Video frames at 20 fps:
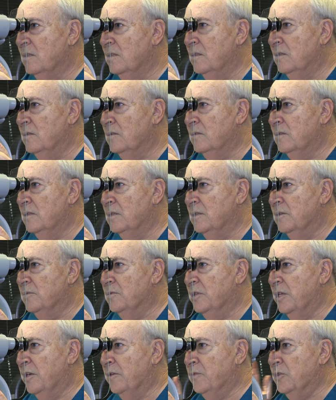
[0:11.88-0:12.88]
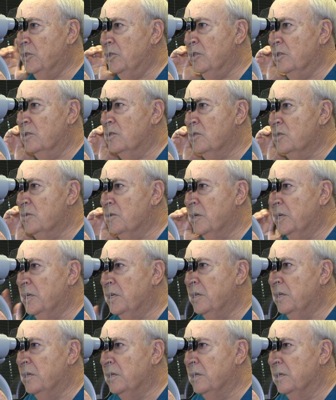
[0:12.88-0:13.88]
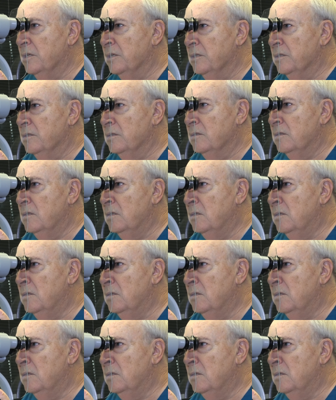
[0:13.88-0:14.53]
Okay, we'll have you look straight ahead.